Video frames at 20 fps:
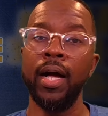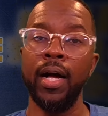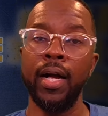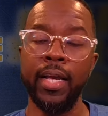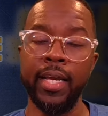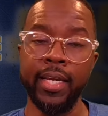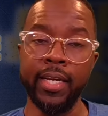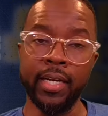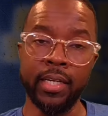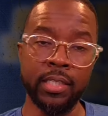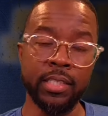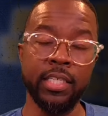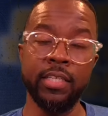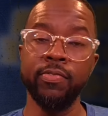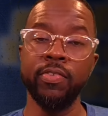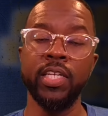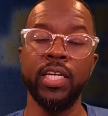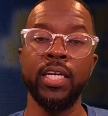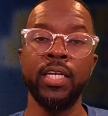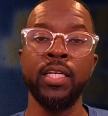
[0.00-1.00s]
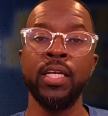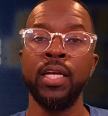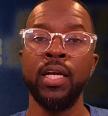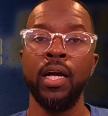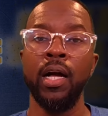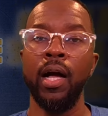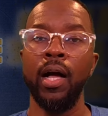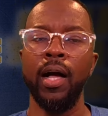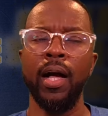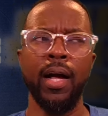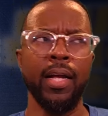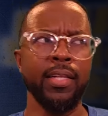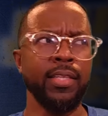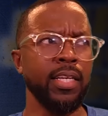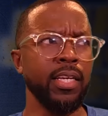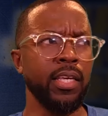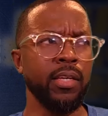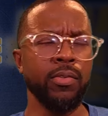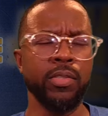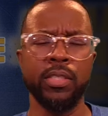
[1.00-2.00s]
in Cleveland, I
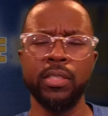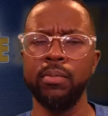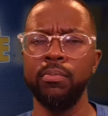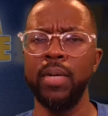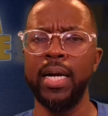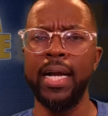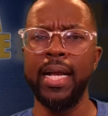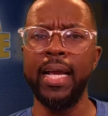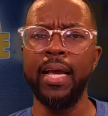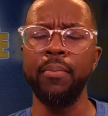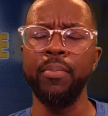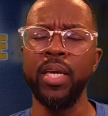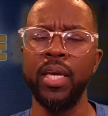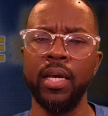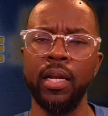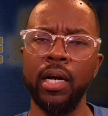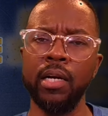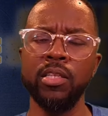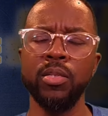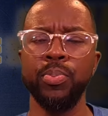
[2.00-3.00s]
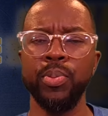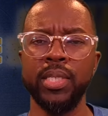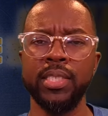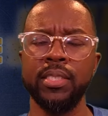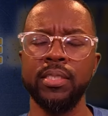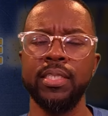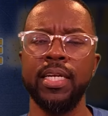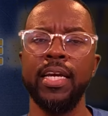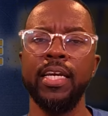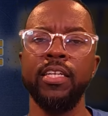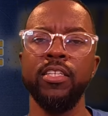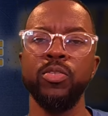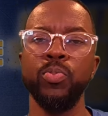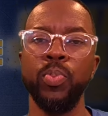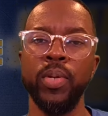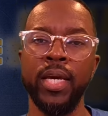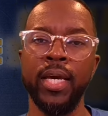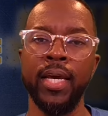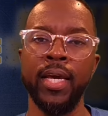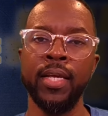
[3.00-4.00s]
think he was in Miami and other places that he's
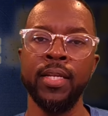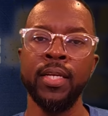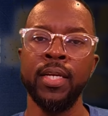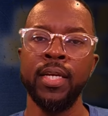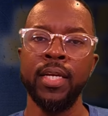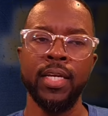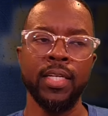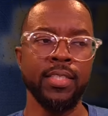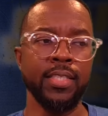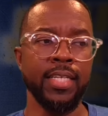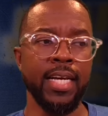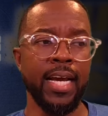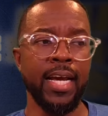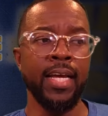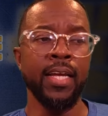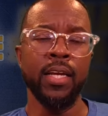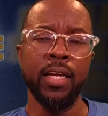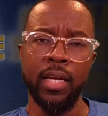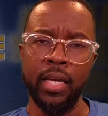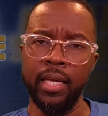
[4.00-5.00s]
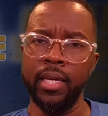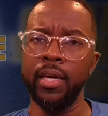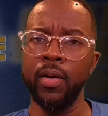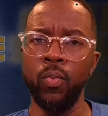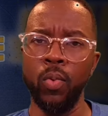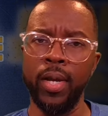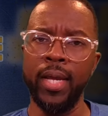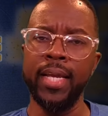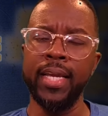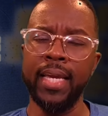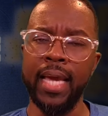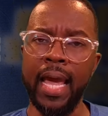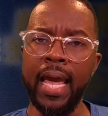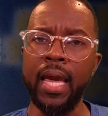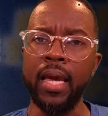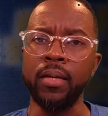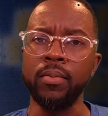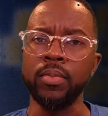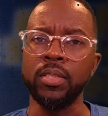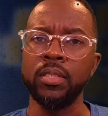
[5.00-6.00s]
been, is that he can win
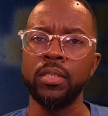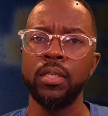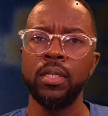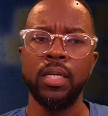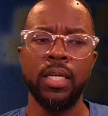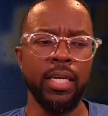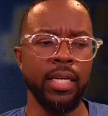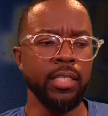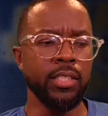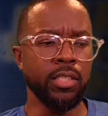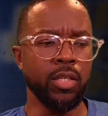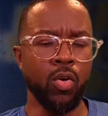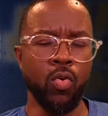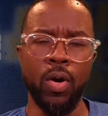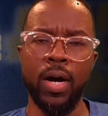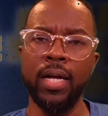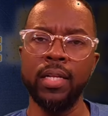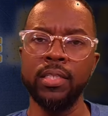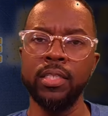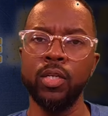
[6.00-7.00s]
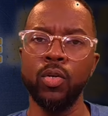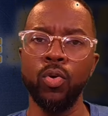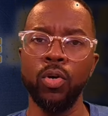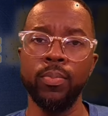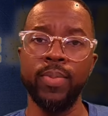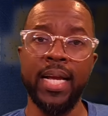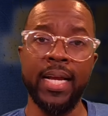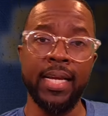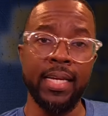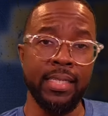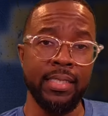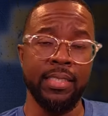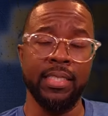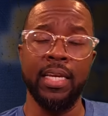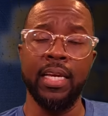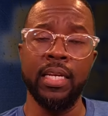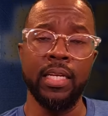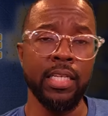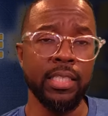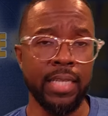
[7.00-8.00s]
games. He is a quality quarterback, and he's
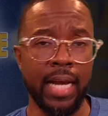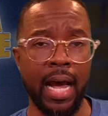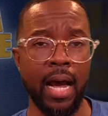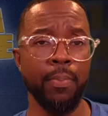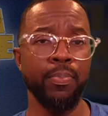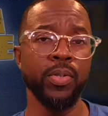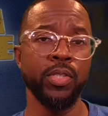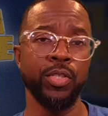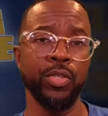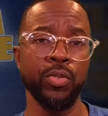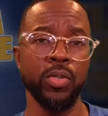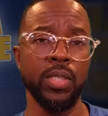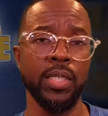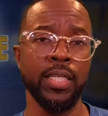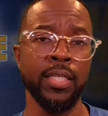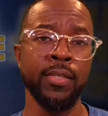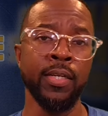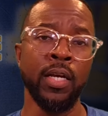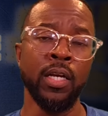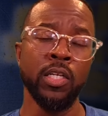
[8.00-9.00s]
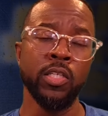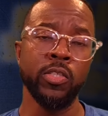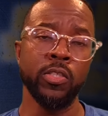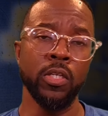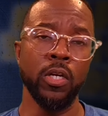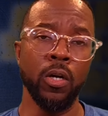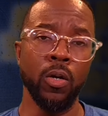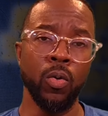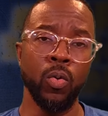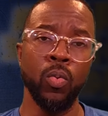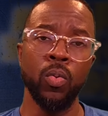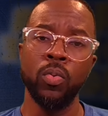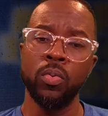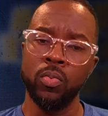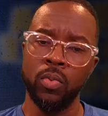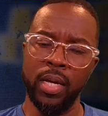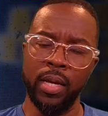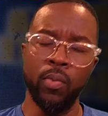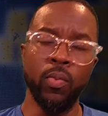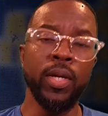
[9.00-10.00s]
getting this opportunity. So,
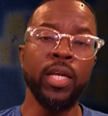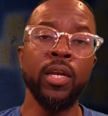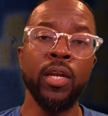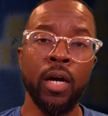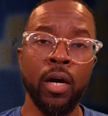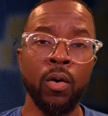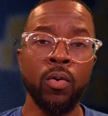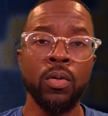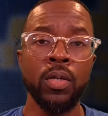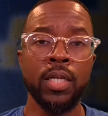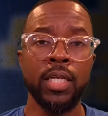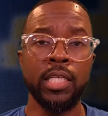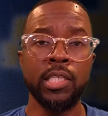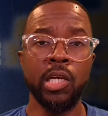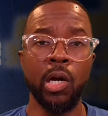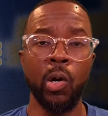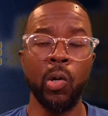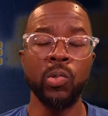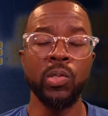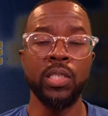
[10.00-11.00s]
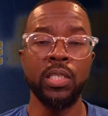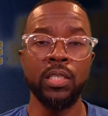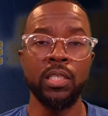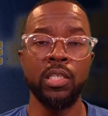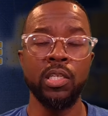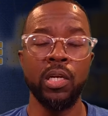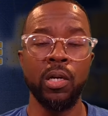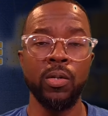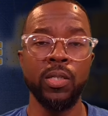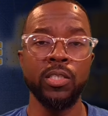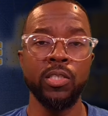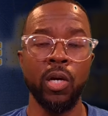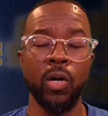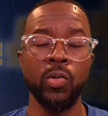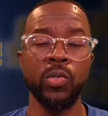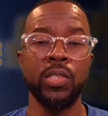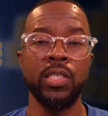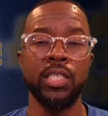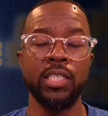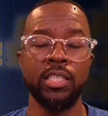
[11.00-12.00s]
and we know he's holding
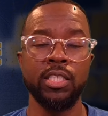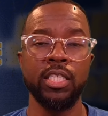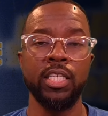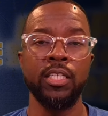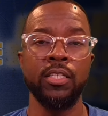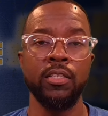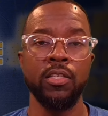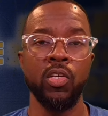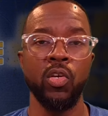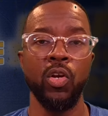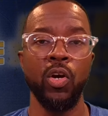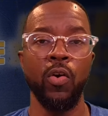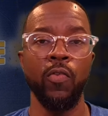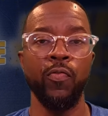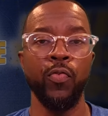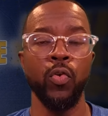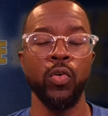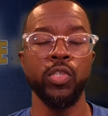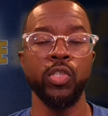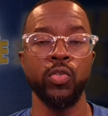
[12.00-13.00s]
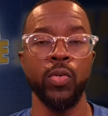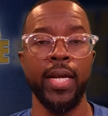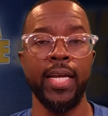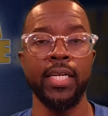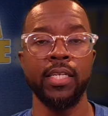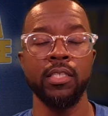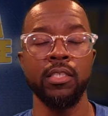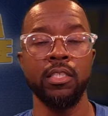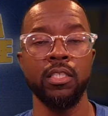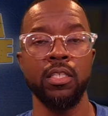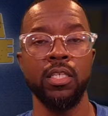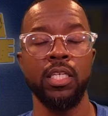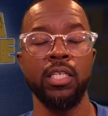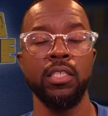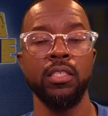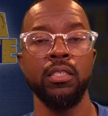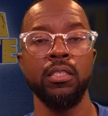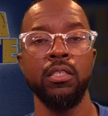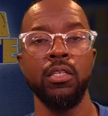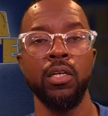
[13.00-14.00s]
the seat, for Drake until
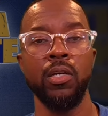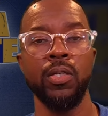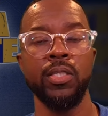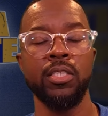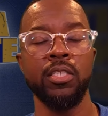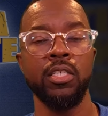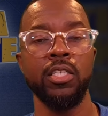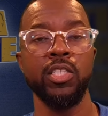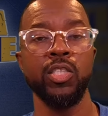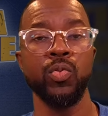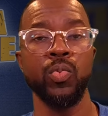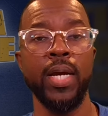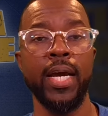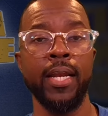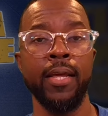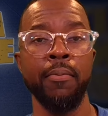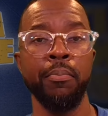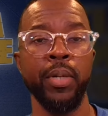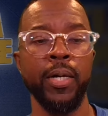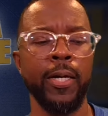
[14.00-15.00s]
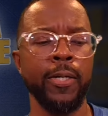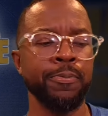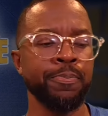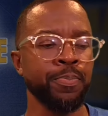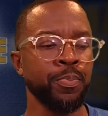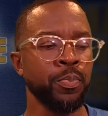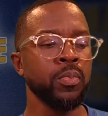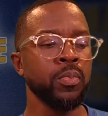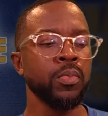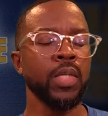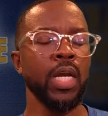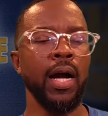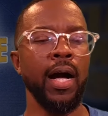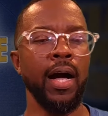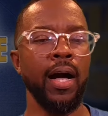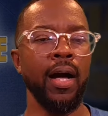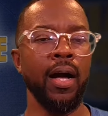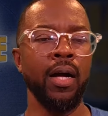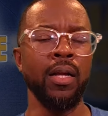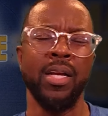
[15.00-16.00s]
he's ready. But
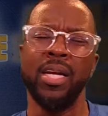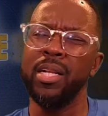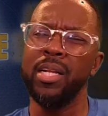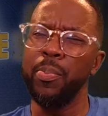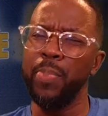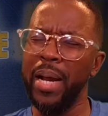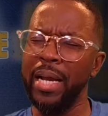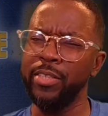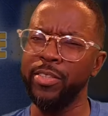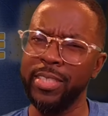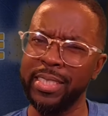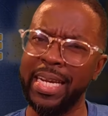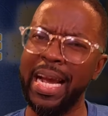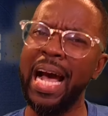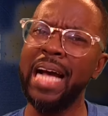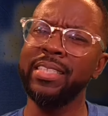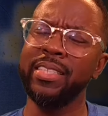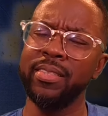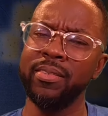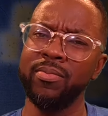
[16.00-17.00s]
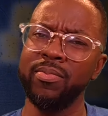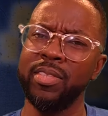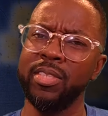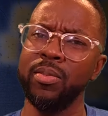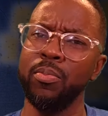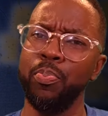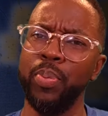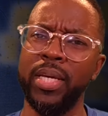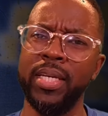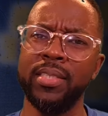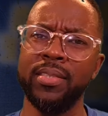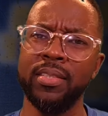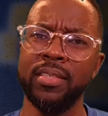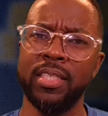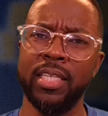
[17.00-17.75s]
the Patriots got some pieces